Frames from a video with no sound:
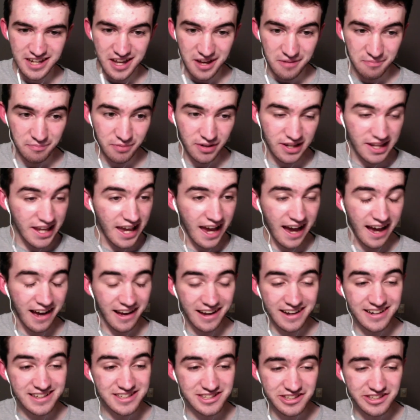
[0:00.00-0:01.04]
But yeah,
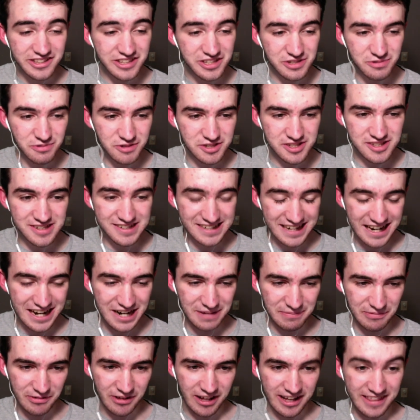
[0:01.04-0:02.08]
honestly, this wasn't
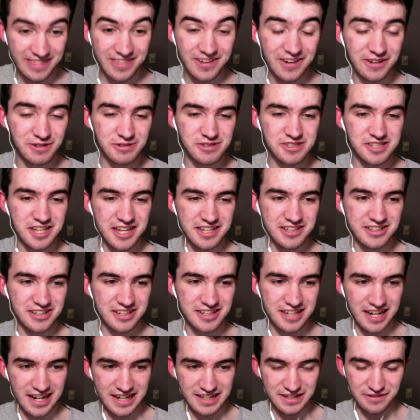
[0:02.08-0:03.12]
terrible. I thought it was actually
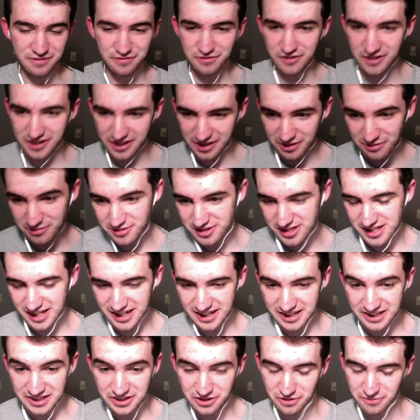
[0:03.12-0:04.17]
kind of funny. It was kind
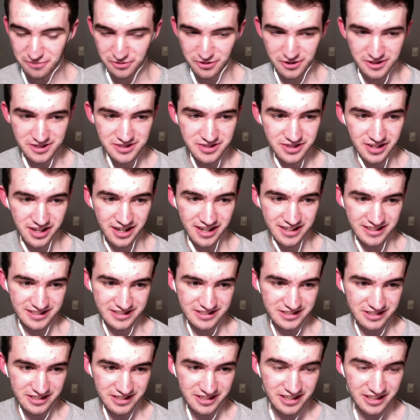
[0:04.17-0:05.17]
of humorous, honestly.